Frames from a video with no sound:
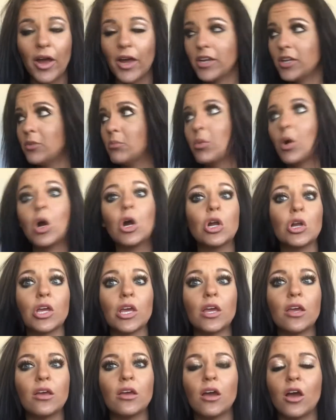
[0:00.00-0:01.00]
I didn't
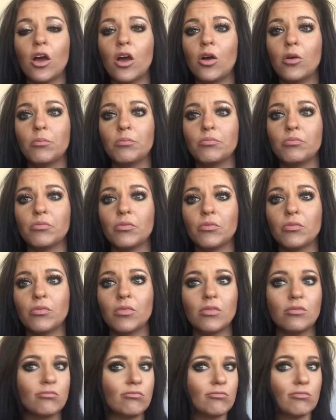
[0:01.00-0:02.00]
party.
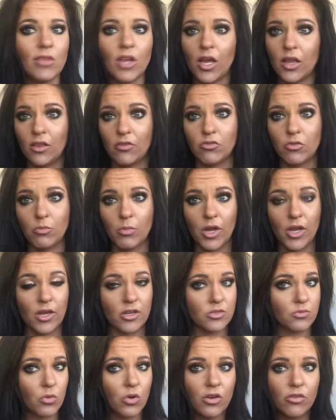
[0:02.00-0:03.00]
I lived with my
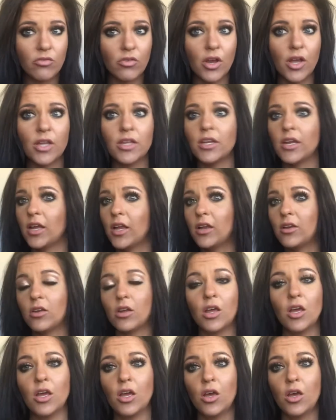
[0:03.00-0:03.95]
ex-boyfriend, and